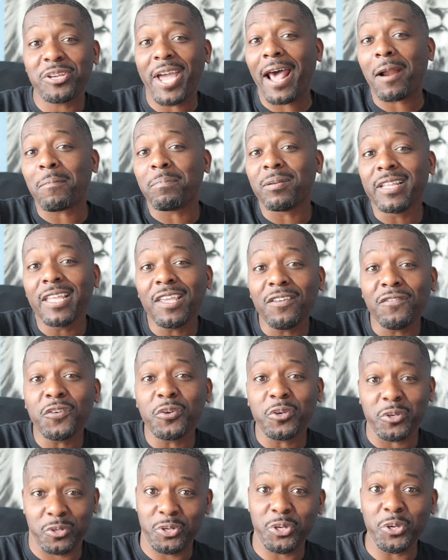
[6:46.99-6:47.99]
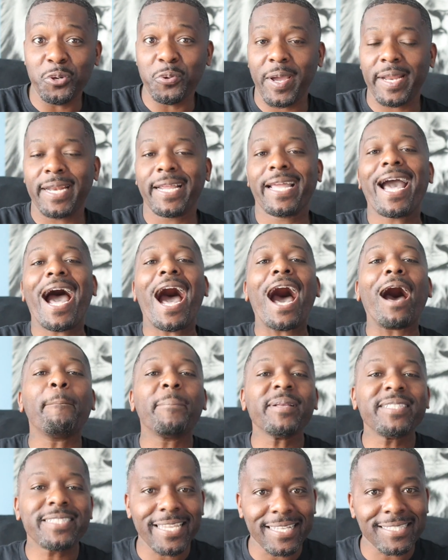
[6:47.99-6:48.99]
you gotta believe you can do it.
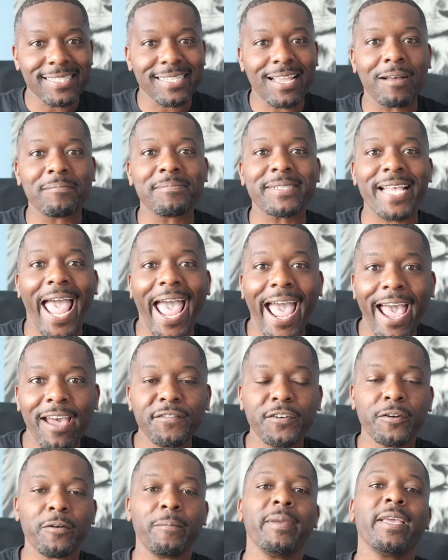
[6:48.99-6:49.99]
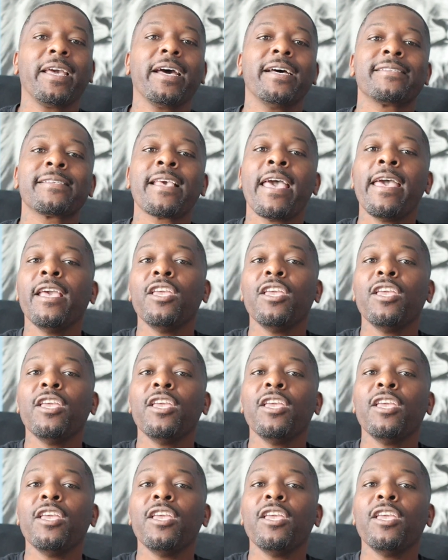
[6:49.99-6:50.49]
Competence comes after, because